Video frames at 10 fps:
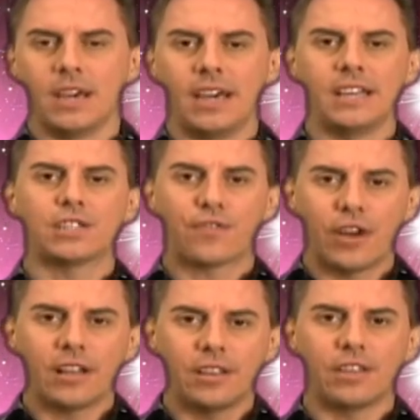is,
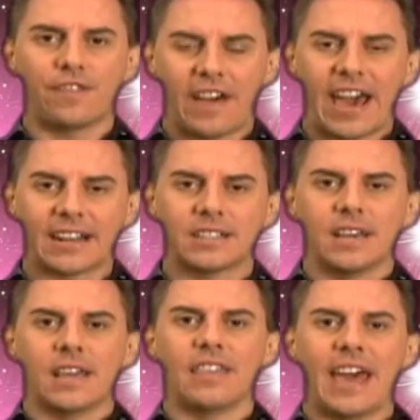frankly, the fact
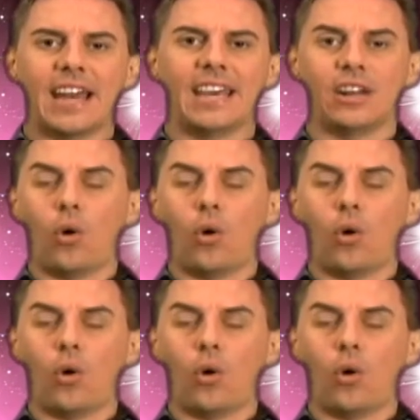that it